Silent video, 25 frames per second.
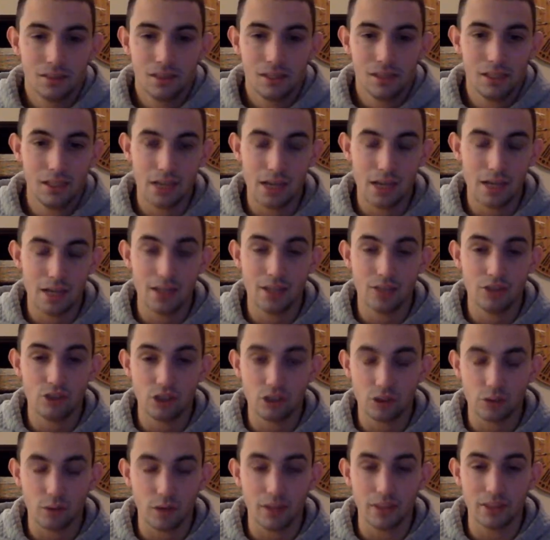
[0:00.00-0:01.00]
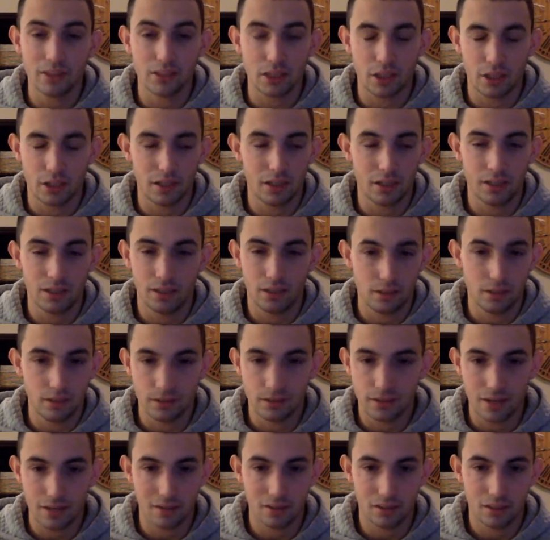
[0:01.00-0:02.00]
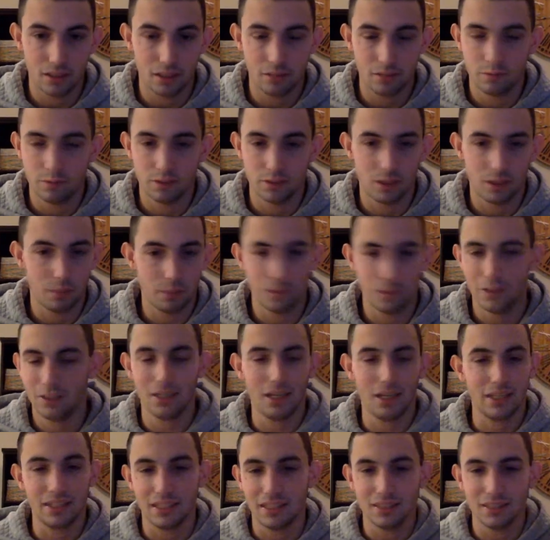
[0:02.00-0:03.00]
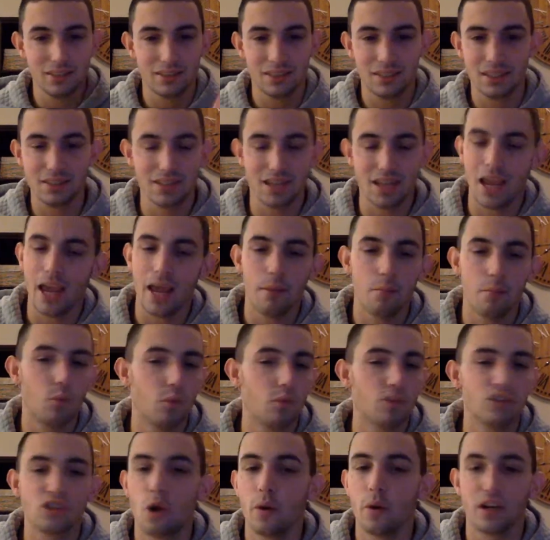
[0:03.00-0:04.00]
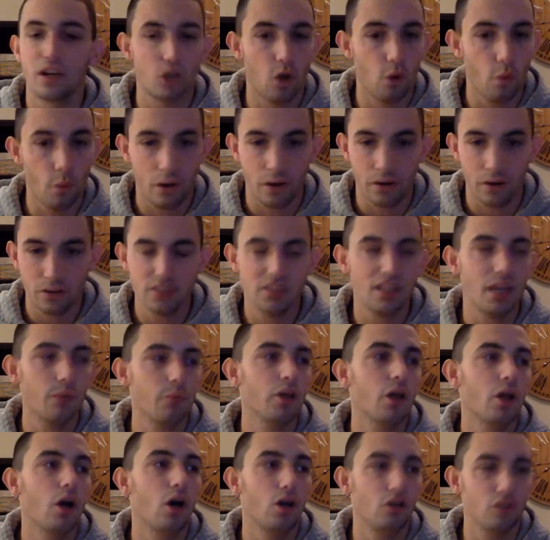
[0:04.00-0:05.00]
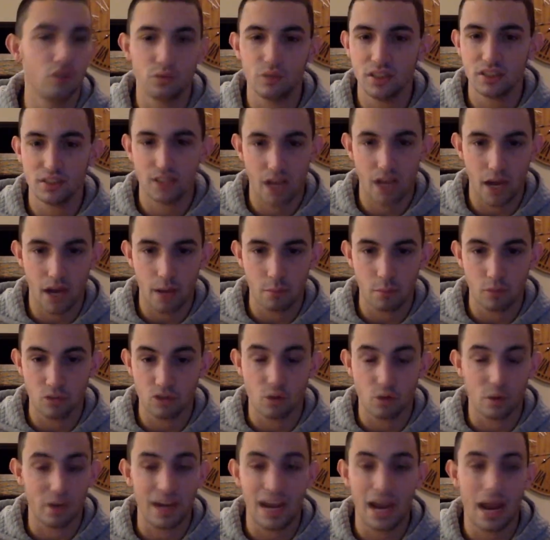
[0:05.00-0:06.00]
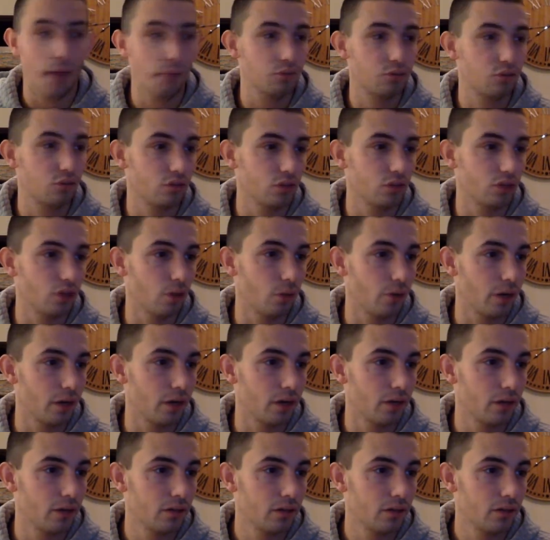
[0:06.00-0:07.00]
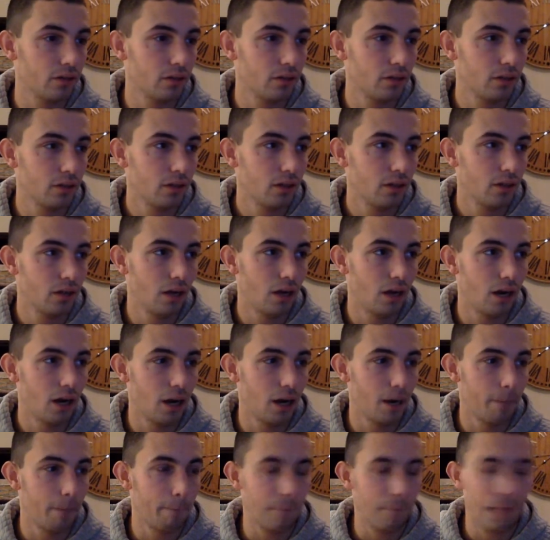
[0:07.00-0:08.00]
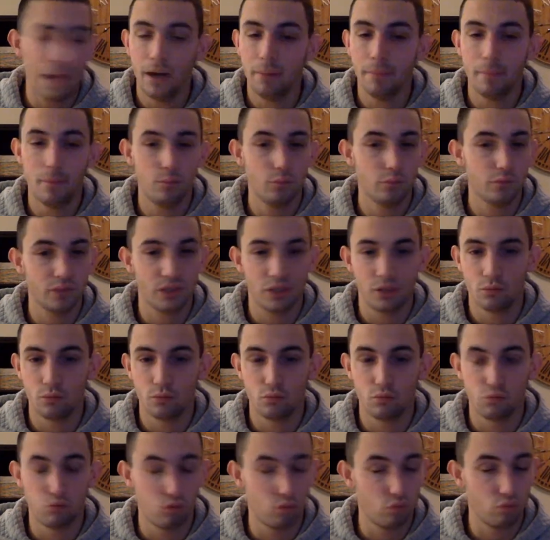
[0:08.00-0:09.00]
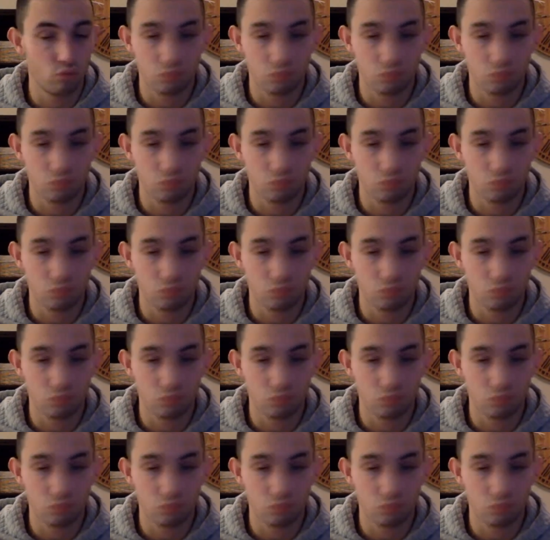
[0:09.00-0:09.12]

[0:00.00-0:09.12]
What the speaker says: it's just greatness there and the talent that they built up here. And yeah, this game was going nowhere. This game, we all knew this game was going absolutely nowhere. Alabama was going to